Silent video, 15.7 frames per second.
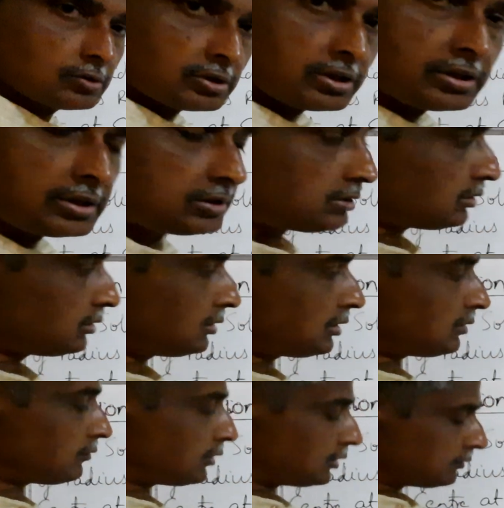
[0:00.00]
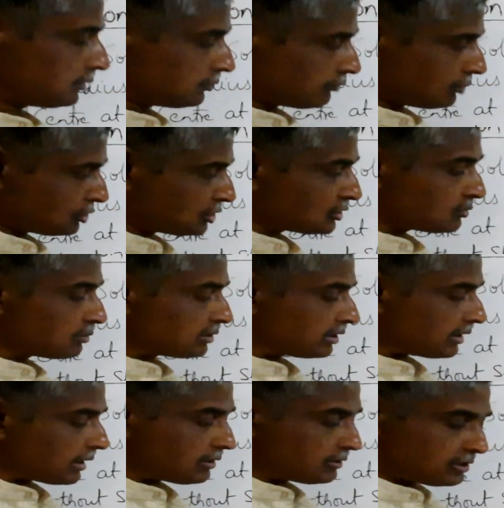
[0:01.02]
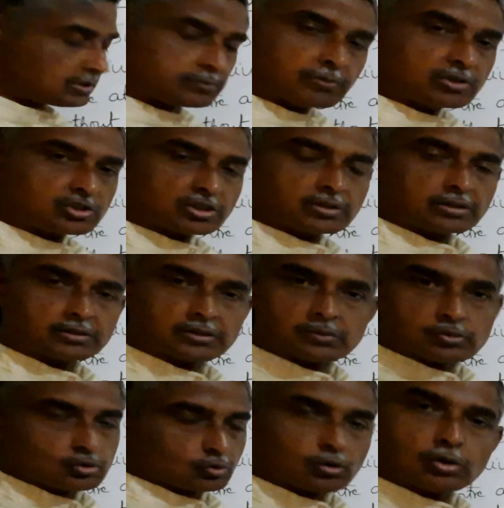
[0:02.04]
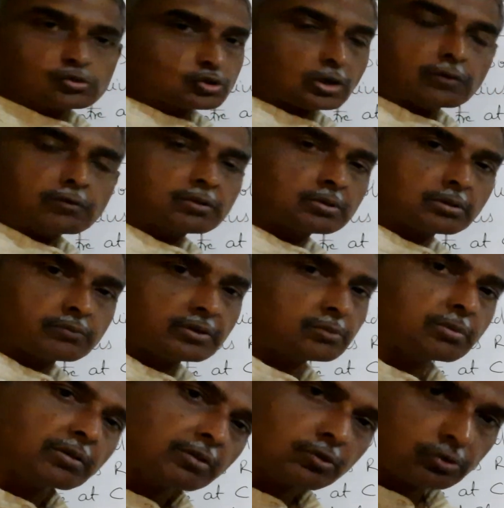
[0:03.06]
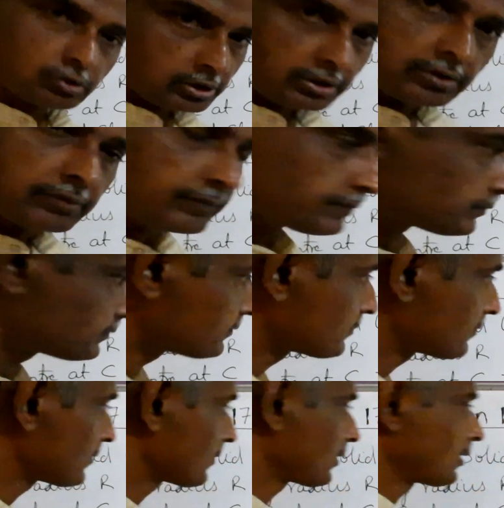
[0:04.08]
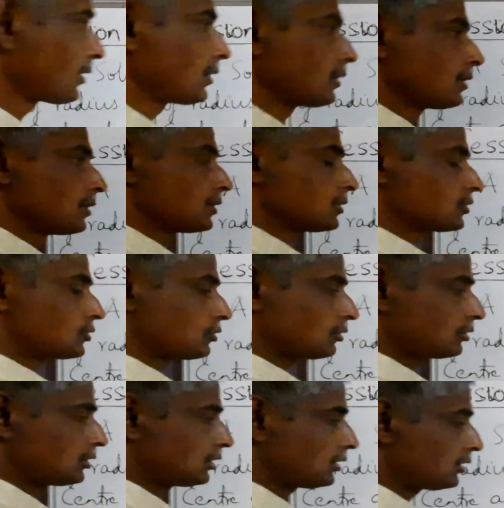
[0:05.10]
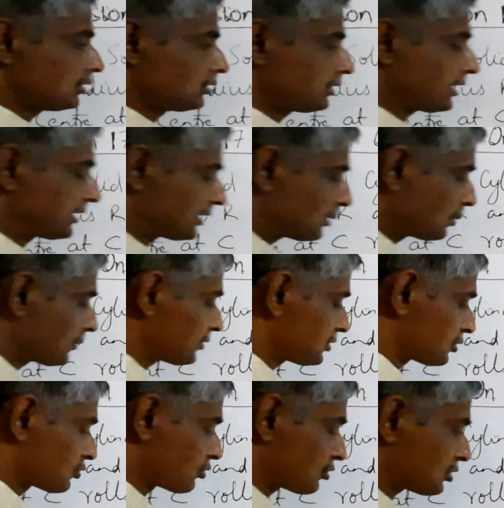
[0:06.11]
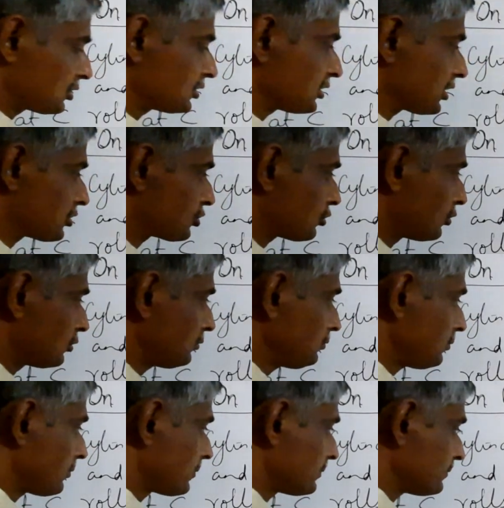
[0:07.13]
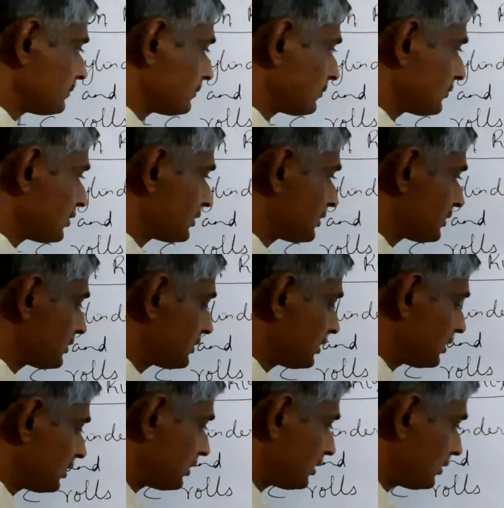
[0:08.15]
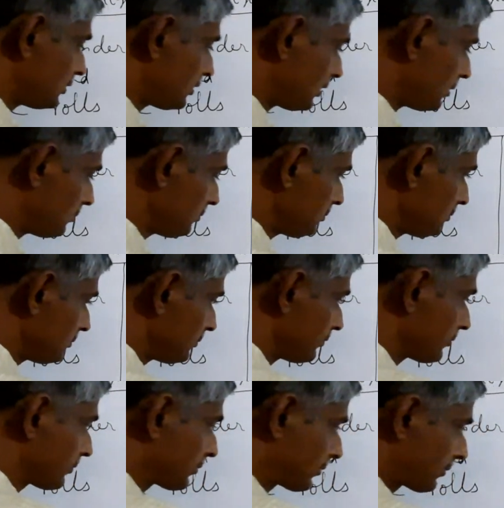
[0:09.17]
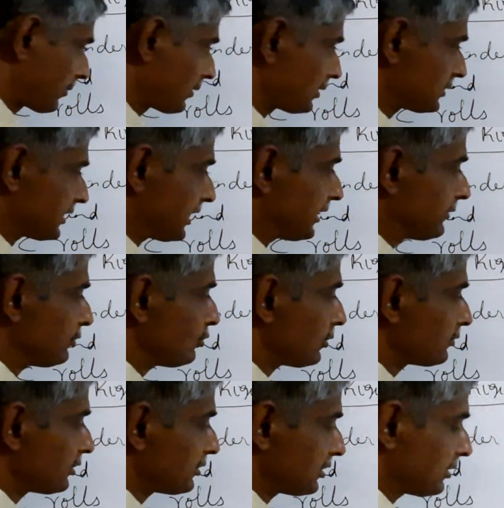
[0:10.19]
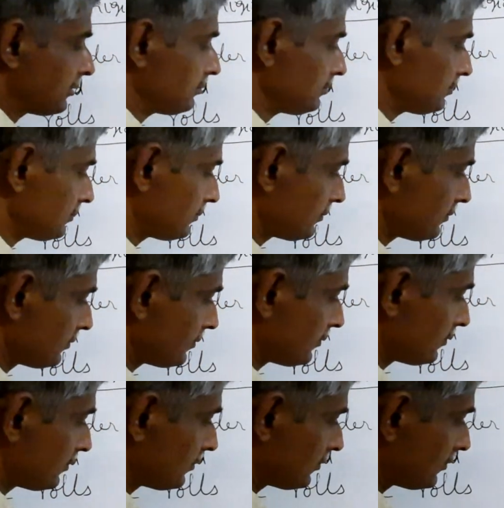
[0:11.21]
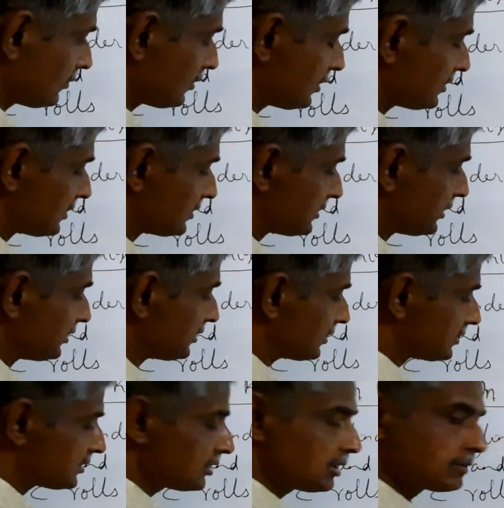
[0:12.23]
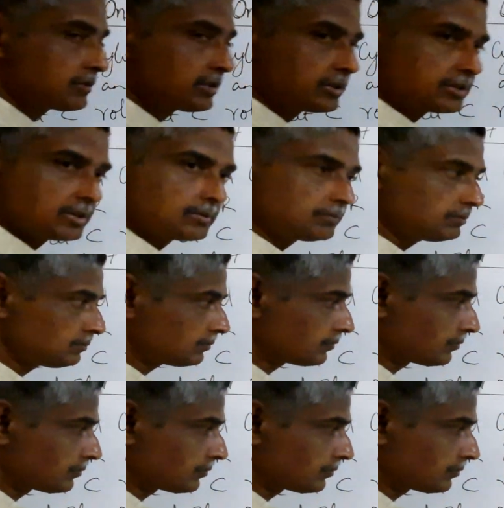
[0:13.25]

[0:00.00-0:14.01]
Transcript: okay, and then whatever questions will there I will just mention and then go on solving them one by one, okay. So the diagram of the situation is as shown. This is the drum, side view of the drum. This is the center C of the drum.